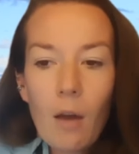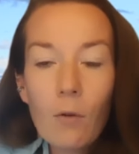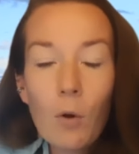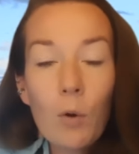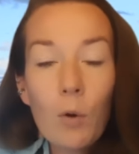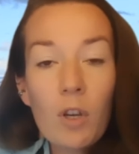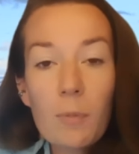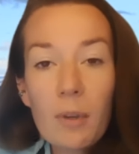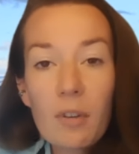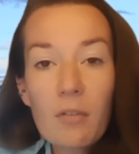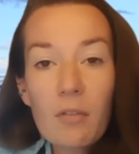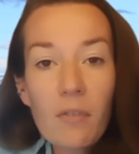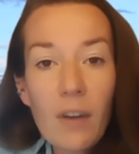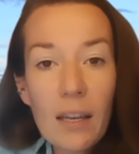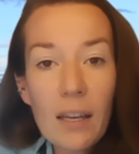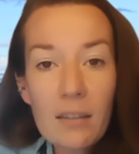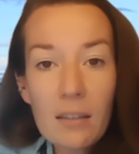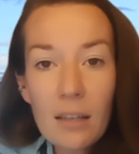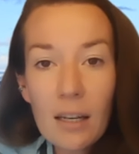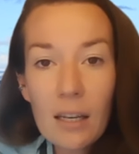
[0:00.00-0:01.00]
Always been
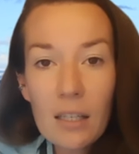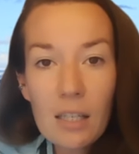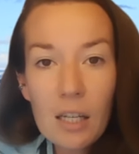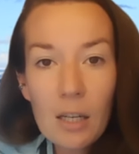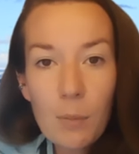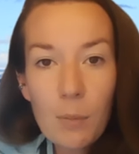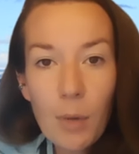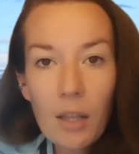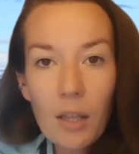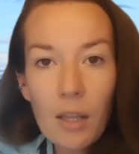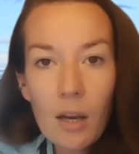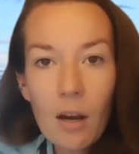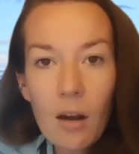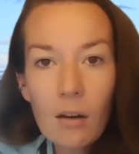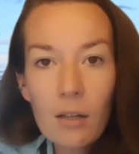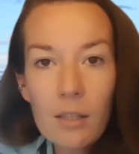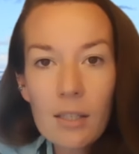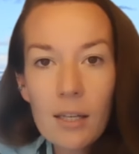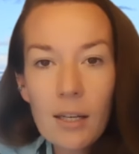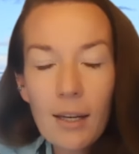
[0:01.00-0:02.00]
fascinated by the
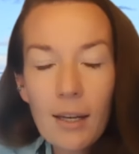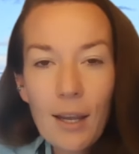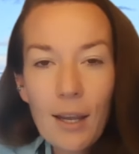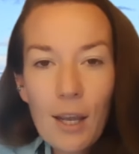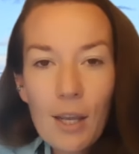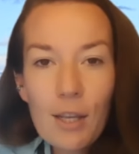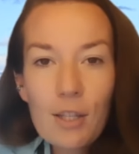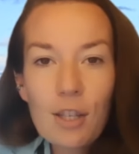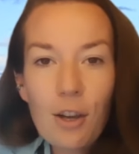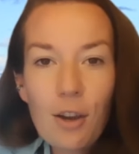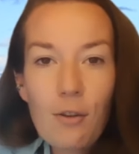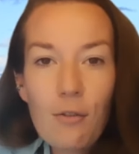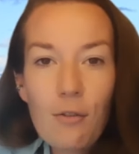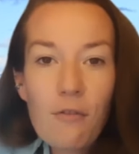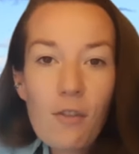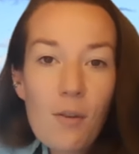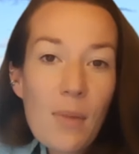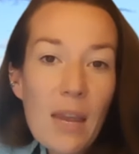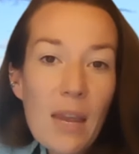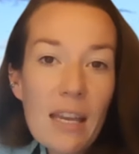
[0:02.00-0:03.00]
Arctic. So
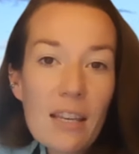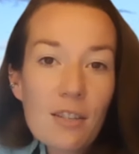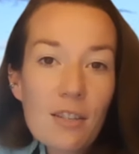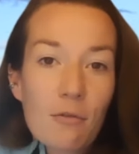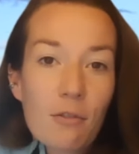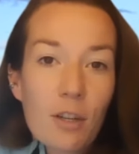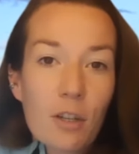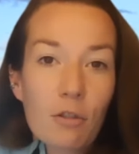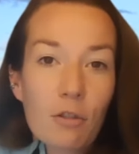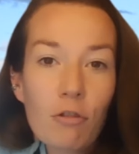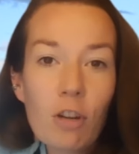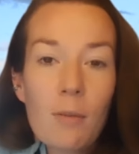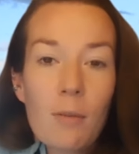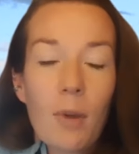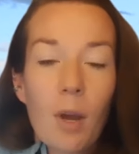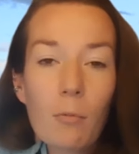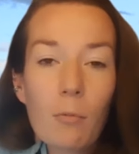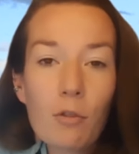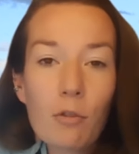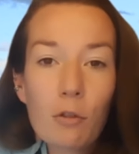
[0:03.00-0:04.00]
for me, it's a real dream
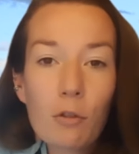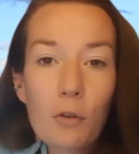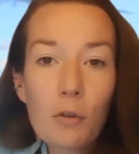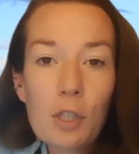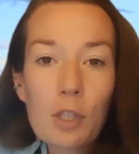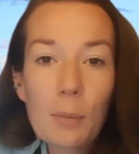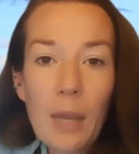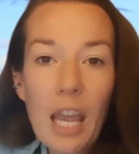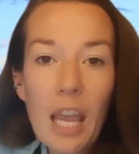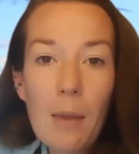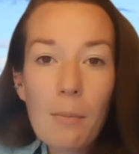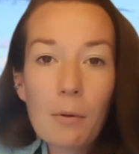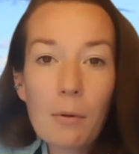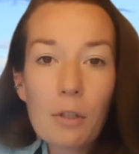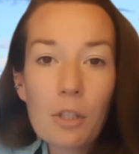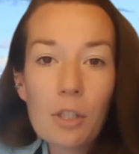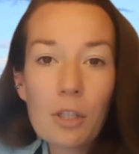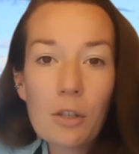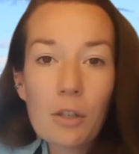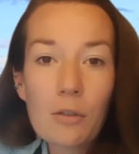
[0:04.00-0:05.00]
come true to be able
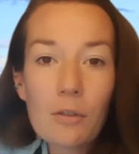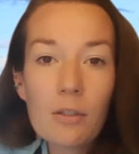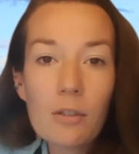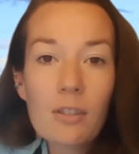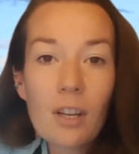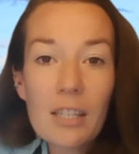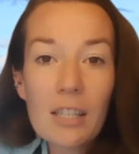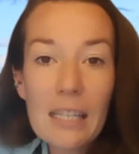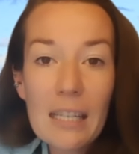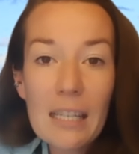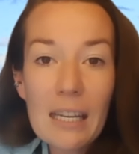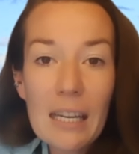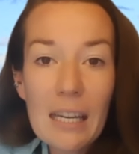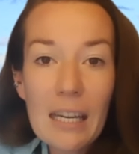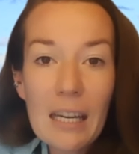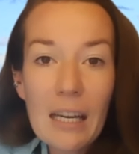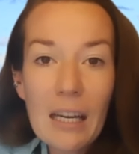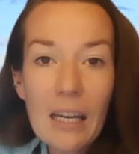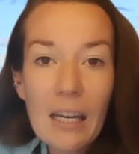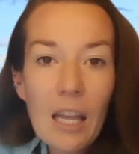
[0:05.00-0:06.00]
to study
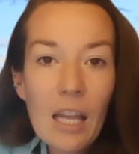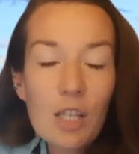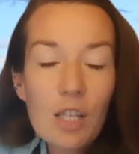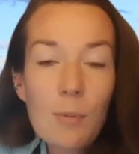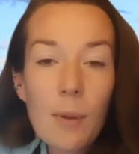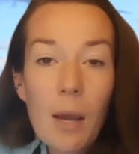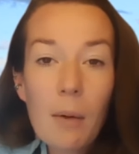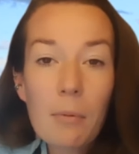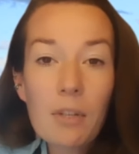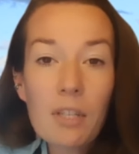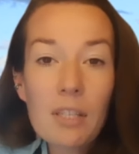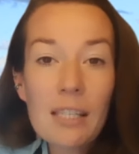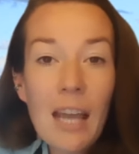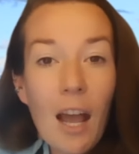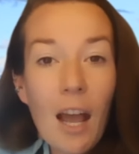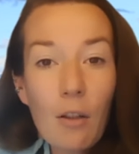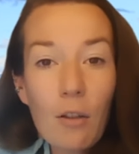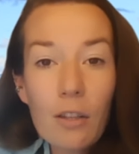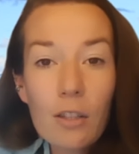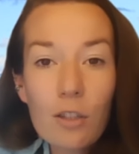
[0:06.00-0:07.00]
here, to be able to
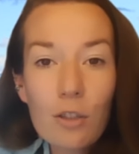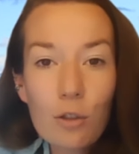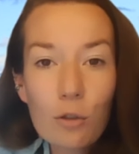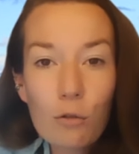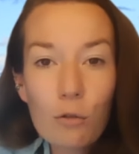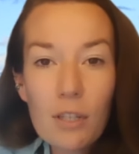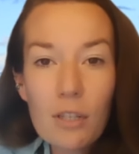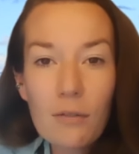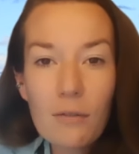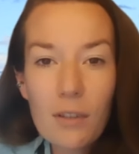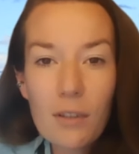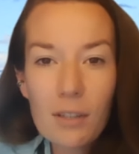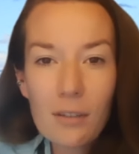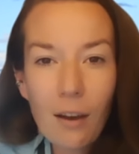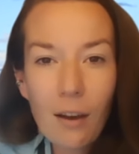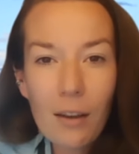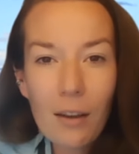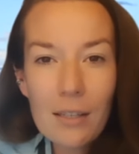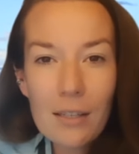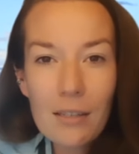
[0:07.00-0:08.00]
tell the stories of the
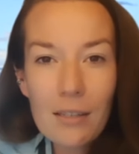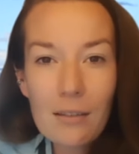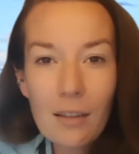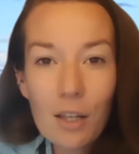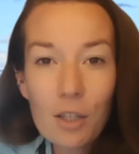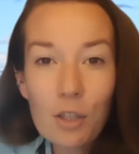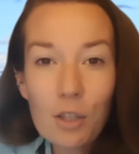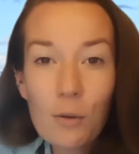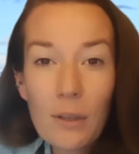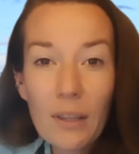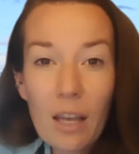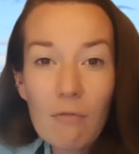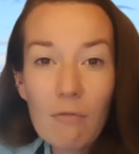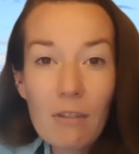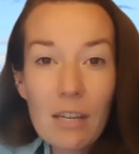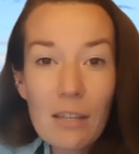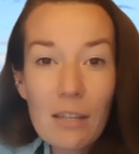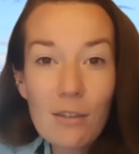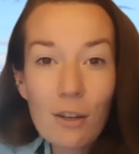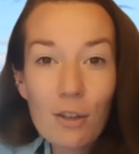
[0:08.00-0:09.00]
scientists that are doing their
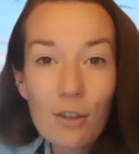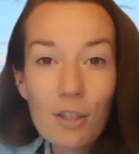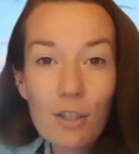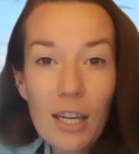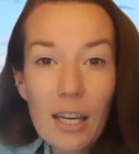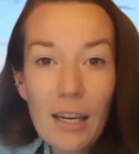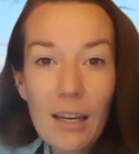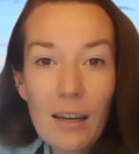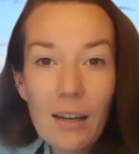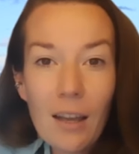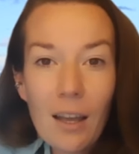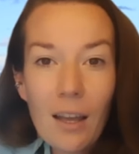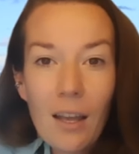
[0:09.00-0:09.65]
research here.